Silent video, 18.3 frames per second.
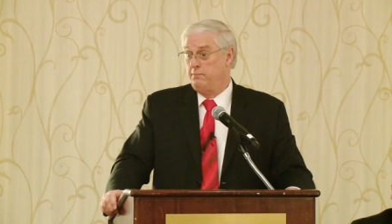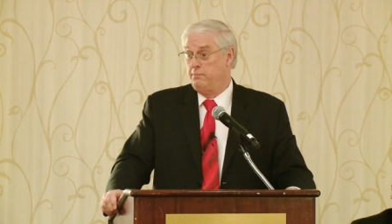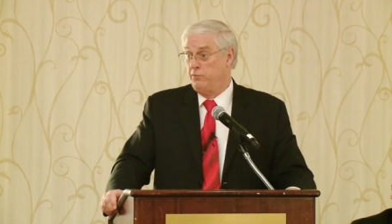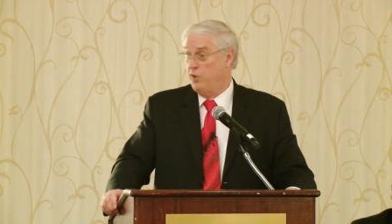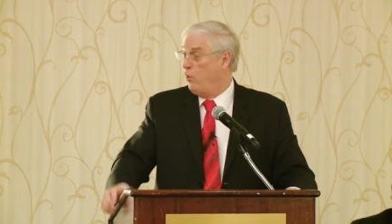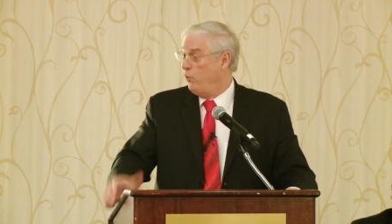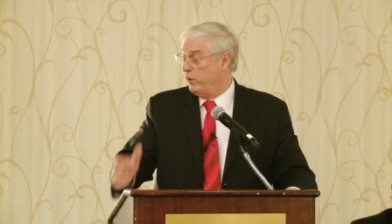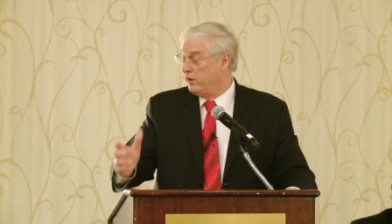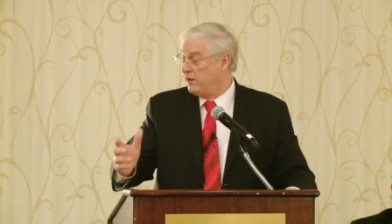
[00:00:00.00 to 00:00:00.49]

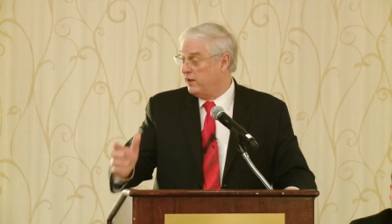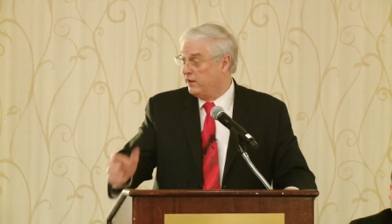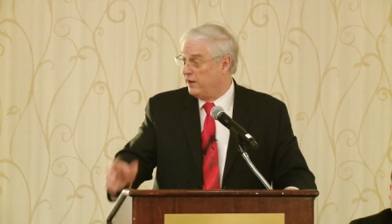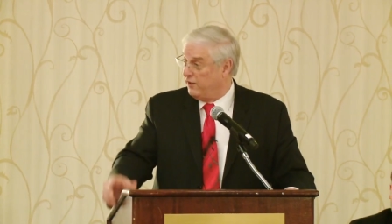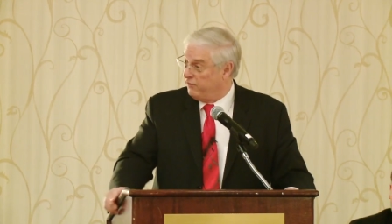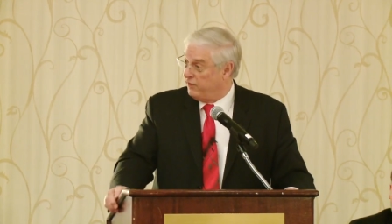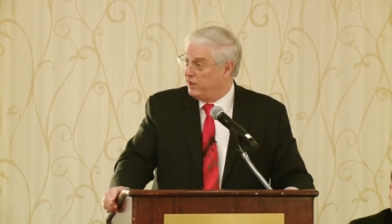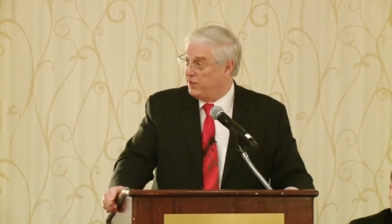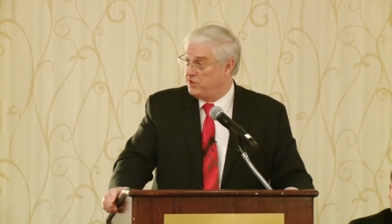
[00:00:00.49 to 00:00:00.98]
No one can
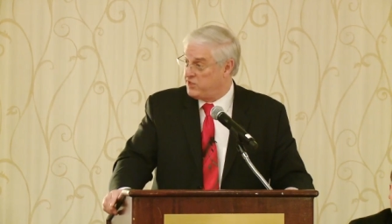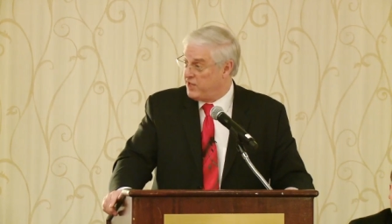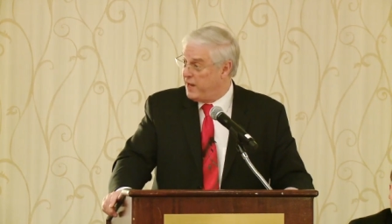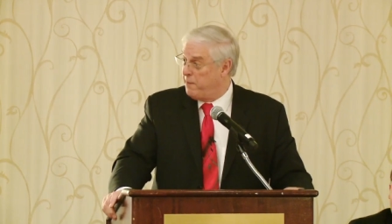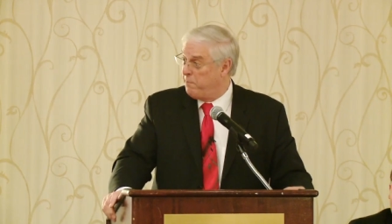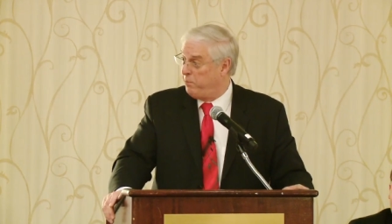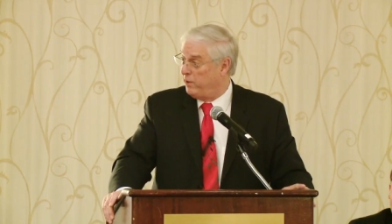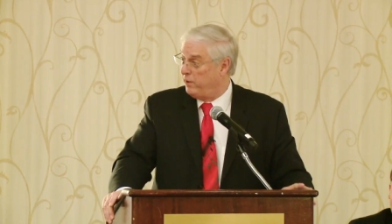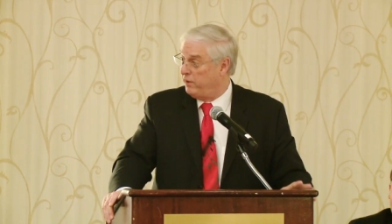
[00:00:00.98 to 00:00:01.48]
give an
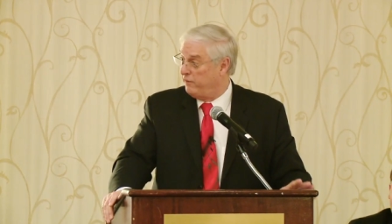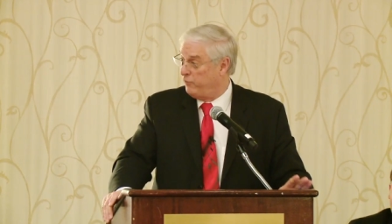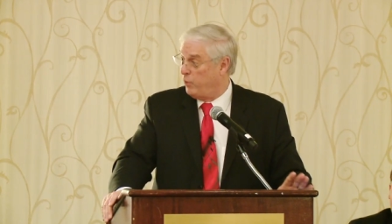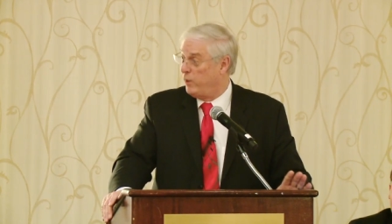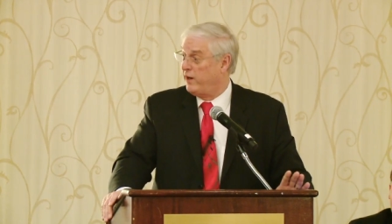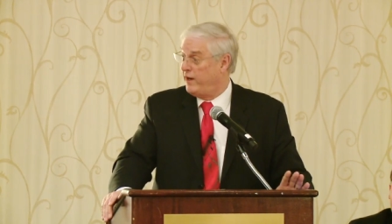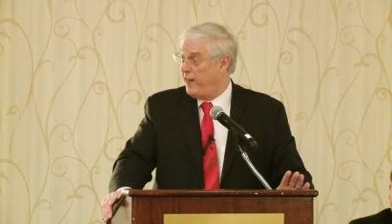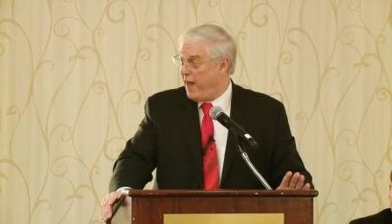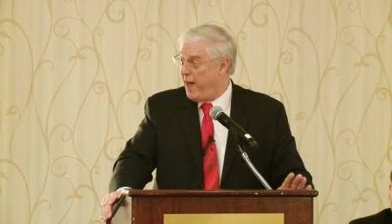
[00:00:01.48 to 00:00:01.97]
example of
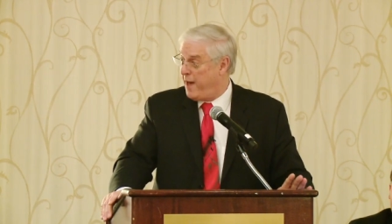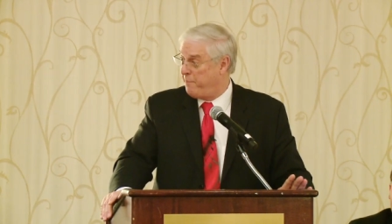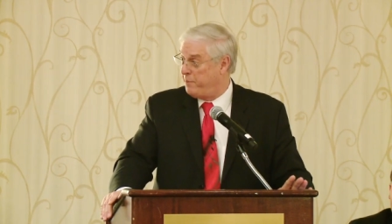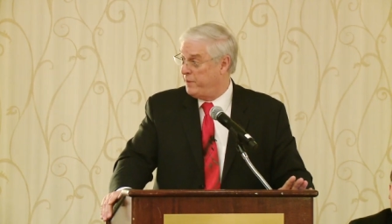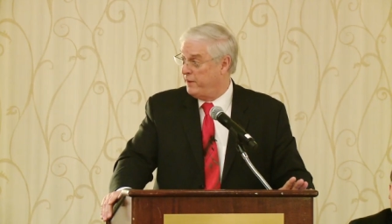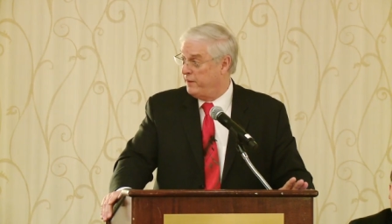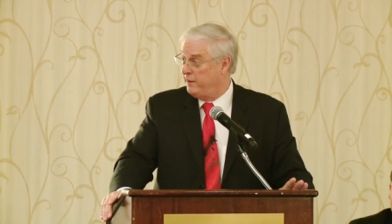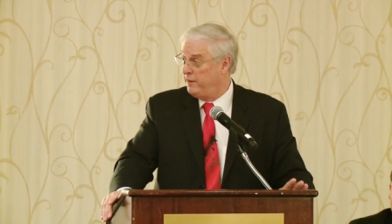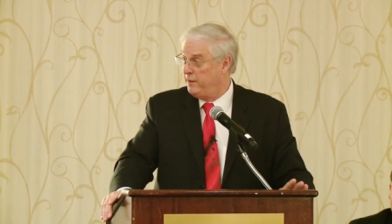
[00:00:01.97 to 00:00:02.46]
where it
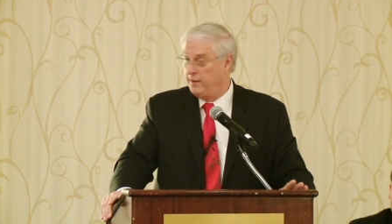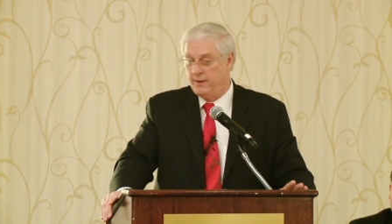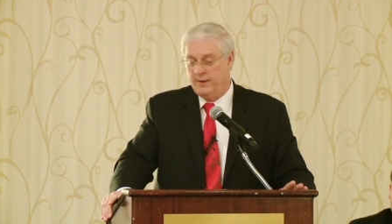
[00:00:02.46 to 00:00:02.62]
happened.